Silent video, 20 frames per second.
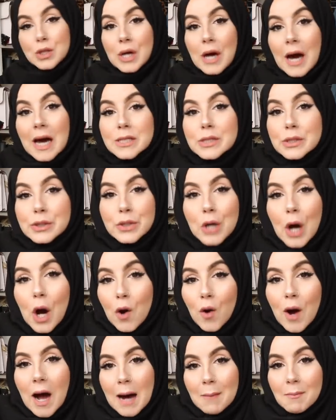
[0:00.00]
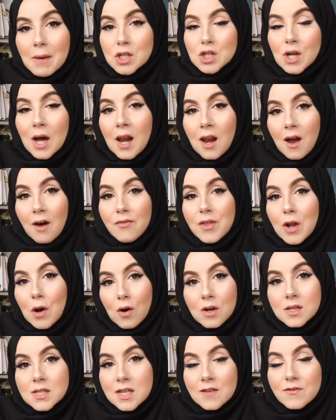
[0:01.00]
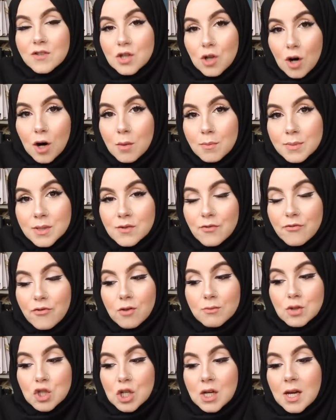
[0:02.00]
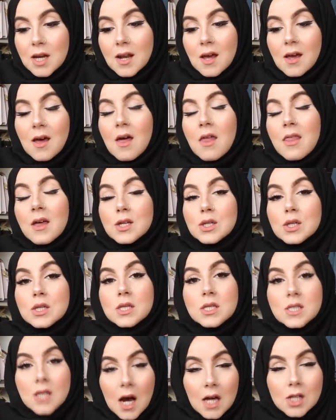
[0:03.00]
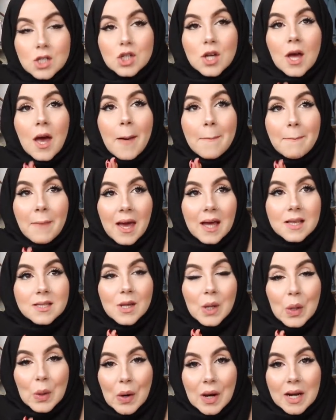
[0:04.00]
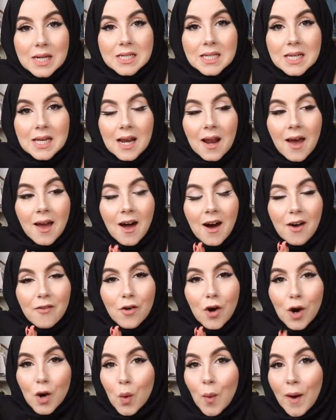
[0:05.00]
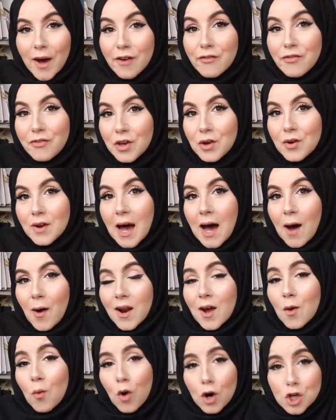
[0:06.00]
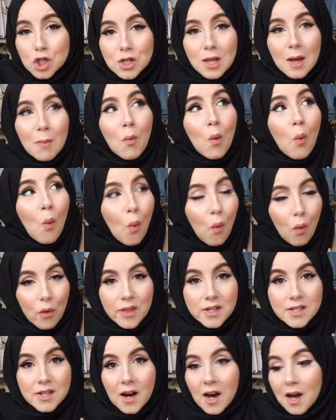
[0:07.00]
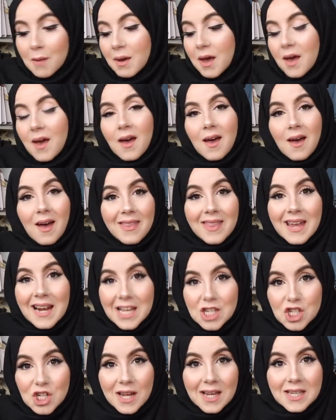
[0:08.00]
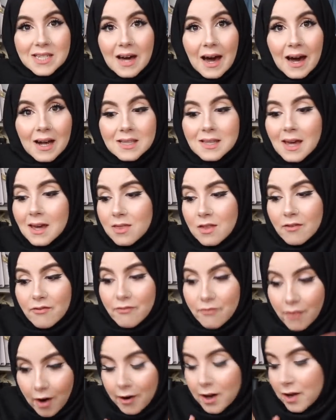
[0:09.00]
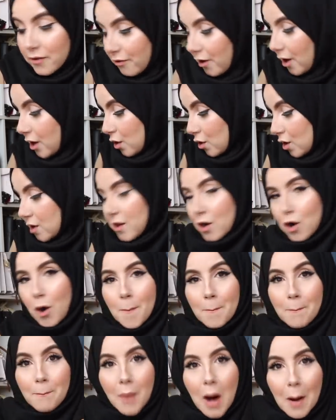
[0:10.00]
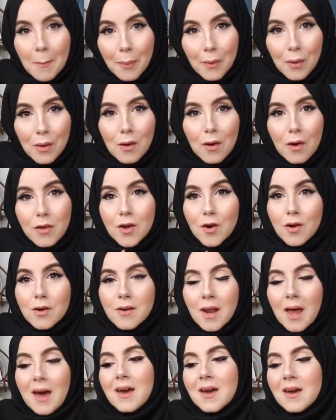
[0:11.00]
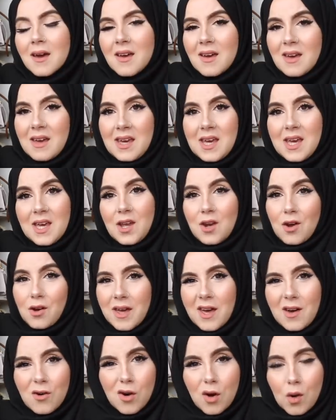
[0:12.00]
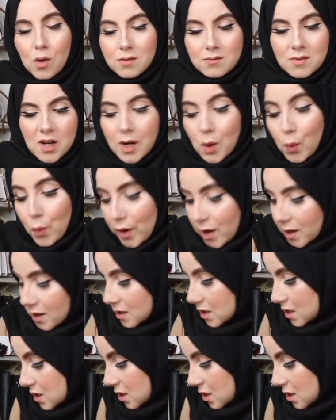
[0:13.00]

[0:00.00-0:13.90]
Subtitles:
you guys know how much I love the long sleeve tops from Shein. Such amazing quality. Like, I've got quite a few now and I wash them all the time. and they're literally intact. Like, they're very, very good. They don't bubble, or they don't, like, you know, get all kind of weird and